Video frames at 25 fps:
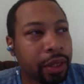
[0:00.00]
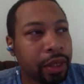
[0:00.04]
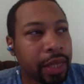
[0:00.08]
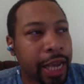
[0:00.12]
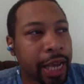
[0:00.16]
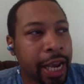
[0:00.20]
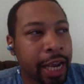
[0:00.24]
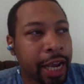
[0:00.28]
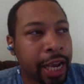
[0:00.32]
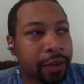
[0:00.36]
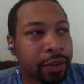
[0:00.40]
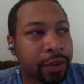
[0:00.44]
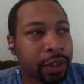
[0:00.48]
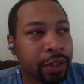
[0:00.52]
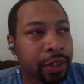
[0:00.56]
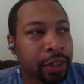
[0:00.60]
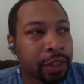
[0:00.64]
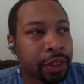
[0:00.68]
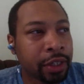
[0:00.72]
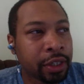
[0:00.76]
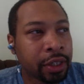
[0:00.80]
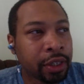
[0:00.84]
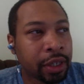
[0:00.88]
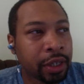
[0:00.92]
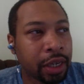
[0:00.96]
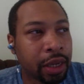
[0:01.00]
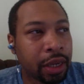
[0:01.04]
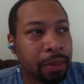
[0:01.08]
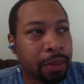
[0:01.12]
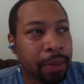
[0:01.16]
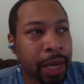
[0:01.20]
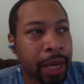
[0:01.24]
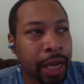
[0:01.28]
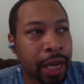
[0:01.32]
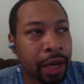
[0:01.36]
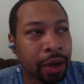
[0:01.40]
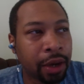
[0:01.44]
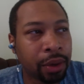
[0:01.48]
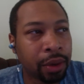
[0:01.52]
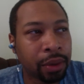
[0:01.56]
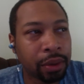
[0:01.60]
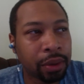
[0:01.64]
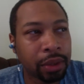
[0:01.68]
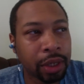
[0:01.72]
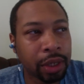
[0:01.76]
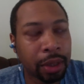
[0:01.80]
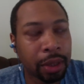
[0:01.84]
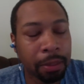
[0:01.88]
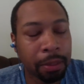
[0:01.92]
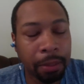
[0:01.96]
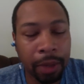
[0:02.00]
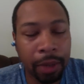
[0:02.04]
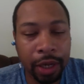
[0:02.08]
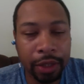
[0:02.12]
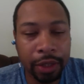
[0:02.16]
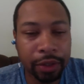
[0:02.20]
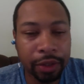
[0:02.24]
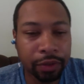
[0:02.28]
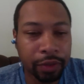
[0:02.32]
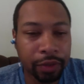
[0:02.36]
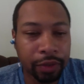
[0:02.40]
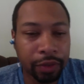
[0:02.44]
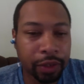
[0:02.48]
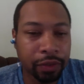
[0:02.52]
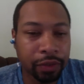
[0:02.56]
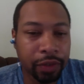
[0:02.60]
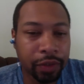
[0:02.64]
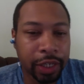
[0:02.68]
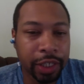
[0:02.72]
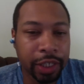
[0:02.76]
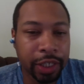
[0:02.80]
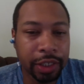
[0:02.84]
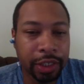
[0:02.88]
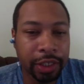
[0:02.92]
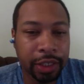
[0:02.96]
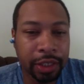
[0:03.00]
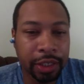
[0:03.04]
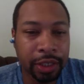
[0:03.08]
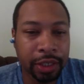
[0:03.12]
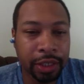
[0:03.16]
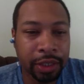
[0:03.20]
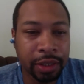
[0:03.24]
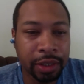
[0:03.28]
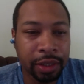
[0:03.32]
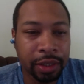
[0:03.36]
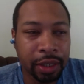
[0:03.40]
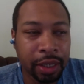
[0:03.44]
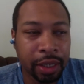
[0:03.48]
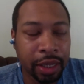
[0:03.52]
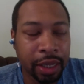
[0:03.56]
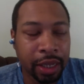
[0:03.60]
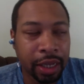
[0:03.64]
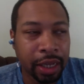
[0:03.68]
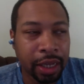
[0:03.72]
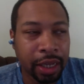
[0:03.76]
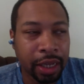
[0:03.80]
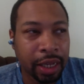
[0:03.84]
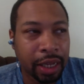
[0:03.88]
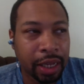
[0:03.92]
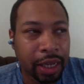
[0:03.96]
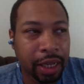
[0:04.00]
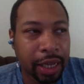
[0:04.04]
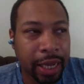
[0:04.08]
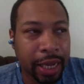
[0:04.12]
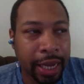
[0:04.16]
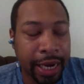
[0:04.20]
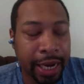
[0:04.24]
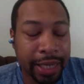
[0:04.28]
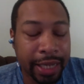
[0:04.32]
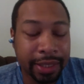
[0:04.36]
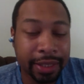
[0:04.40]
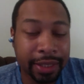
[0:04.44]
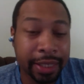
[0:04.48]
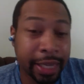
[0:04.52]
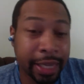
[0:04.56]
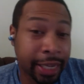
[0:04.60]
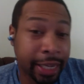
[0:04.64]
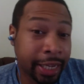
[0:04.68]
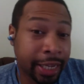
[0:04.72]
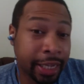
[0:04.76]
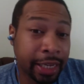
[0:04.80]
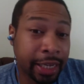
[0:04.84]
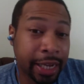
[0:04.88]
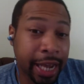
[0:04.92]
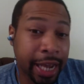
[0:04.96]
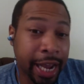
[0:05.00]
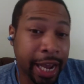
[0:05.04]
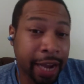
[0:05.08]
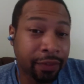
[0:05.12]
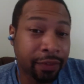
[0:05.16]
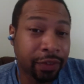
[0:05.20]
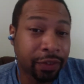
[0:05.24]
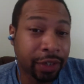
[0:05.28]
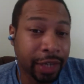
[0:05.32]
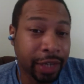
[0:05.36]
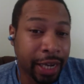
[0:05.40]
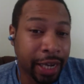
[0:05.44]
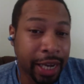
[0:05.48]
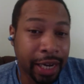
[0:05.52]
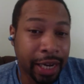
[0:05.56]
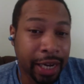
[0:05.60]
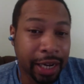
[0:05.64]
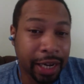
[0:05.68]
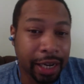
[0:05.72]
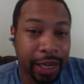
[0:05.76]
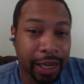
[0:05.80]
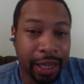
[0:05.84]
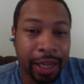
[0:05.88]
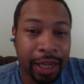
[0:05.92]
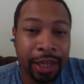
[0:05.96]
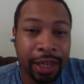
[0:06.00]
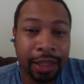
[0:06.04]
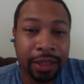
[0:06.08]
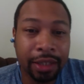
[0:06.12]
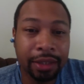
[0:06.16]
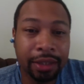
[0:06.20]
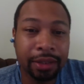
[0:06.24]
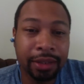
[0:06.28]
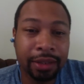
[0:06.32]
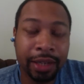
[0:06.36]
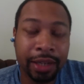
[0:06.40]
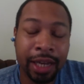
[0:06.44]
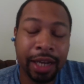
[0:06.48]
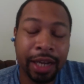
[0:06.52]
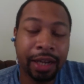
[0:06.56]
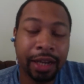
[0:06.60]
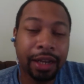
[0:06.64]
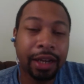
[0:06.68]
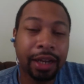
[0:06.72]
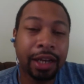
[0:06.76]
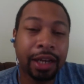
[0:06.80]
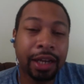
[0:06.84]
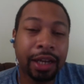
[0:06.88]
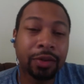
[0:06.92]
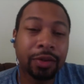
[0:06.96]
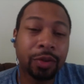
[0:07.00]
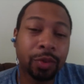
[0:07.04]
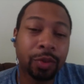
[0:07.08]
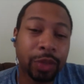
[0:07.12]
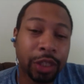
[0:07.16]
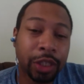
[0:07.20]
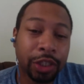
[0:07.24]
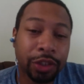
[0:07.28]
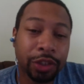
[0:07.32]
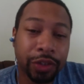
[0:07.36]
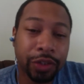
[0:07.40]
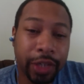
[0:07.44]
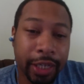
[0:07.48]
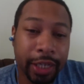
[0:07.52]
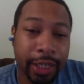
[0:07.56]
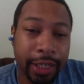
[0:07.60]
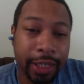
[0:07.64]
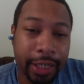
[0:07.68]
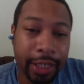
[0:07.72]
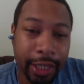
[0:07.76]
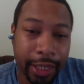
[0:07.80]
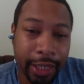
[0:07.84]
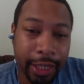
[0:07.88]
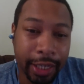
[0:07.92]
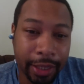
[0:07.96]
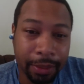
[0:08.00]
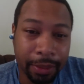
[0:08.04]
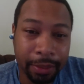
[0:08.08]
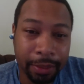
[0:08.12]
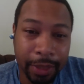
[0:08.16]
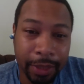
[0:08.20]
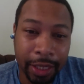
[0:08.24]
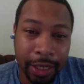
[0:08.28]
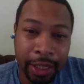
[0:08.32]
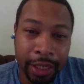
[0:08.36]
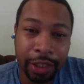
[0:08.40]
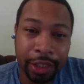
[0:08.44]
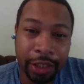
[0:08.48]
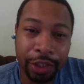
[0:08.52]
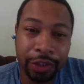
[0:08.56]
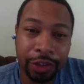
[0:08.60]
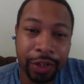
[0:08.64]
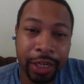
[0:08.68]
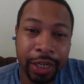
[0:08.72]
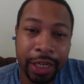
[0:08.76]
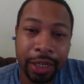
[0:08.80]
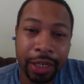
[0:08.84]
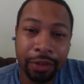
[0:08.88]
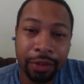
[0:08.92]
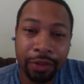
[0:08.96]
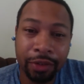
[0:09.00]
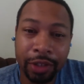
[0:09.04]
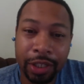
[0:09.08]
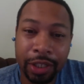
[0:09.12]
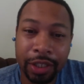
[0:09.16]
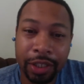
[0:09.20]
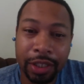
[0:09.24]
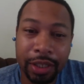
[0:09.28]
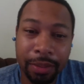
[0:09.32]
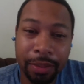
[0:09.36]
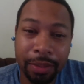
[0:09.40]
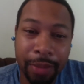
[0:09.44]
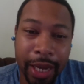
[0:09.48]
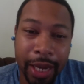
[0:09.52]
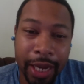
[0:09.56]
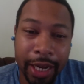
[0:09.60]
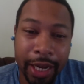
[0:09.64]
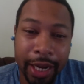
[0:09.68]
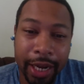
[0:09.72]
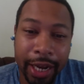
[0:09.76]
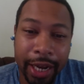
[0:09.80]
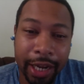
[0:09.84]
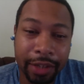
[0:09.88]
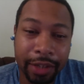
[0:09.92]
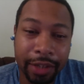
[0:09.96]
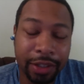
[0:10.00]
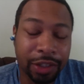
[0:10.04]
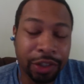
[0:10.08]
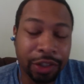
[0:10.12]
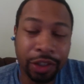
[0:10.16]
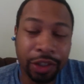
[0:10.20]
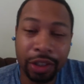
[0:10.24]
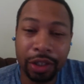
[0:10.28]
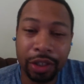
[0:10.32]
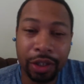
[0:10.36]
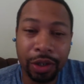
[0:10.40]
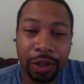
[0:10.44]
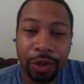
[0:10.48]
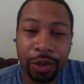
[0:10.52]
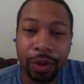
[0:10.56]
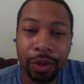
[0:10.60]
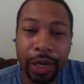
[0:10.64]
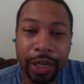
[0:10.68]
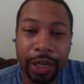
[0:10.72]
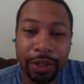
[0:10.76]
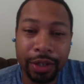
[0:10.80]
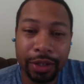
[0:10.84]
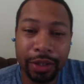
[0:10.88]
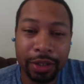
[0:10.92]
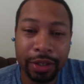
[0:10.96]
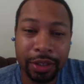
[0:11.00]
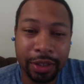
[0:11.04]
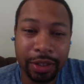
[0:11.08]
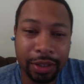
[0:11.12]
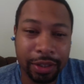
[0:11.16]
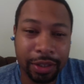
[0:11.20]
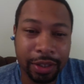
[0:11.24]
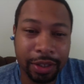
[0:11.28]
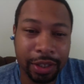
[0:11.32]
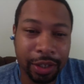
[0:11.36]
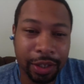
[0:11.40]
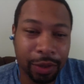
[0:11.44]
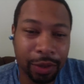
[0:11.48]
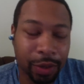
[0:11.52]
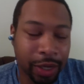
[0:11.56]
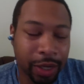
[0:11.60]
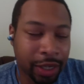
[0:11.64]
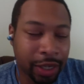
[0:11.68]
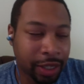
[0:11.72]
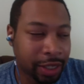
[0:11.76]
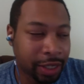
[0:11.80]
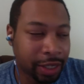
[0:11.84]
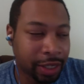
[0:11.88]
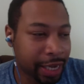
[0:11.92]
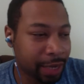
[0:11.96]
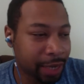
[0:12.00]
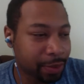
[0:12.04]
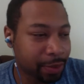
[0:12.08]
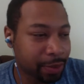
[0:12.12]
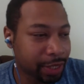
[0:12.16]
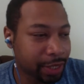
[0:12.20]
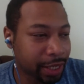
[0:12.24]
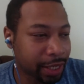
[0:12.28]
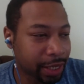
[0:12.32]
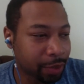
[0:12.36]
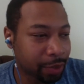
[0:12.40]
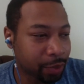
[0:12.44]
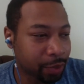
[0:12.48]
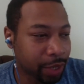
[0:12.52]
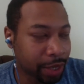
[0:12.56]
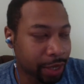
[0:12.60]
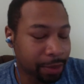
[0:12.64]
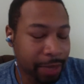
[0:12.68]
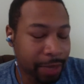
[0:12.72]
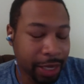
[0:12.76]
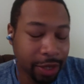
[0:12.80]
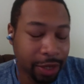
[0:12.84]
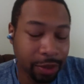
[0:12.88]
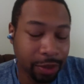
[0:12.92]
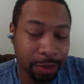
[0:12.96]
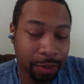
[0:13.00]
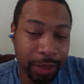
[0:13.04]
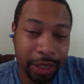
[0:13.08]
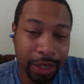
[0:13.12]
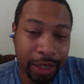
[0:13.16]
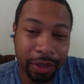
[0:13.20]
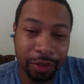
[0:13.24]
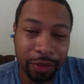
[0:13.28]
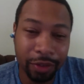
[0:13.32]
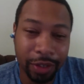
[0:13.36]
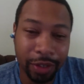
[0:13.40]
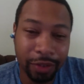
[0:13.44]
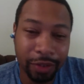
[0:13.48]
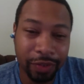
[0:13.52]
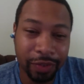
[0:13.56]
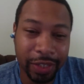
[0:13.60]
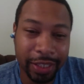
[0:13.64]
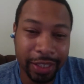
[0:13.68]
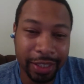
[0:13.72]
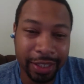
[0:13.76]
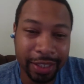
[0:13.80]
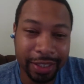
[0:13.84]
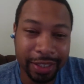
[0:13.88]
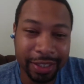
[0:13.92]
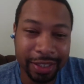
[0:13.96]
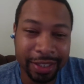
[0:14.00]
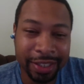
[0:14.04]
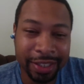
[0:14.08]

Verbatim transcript: after about a month of renovations, and I stayed after nine o'clock. Nine o'clock was when the train came and the train runs in the back of the house. It shook the whole house. So mm. uh, I was like, well, I'm not going to be able to renovate this.